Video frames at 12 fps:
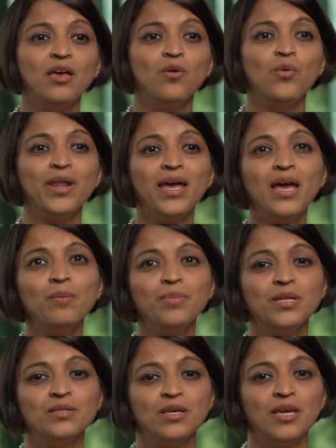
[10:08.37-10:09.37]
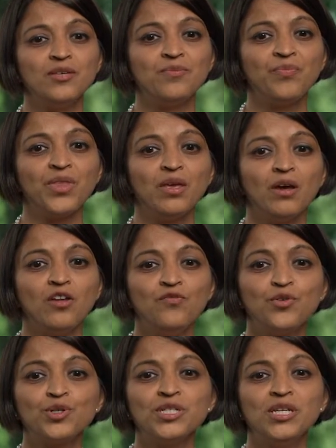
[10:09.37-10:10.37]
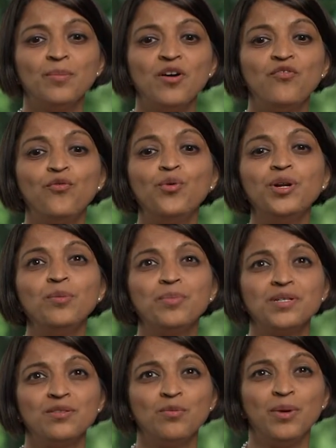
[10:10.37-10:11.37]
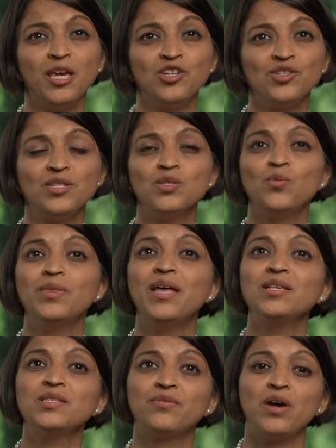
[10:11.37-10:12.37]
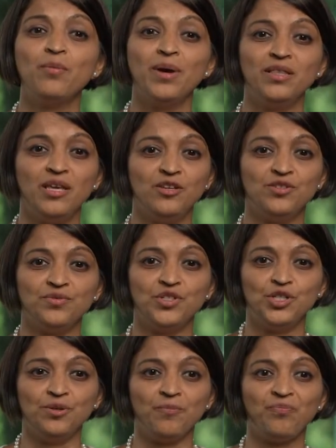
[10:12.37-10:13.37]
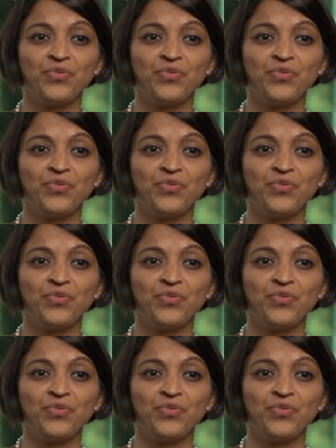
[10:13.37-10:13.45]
what happens is Unfortunately, about 40% of patients will not survive by the age of two.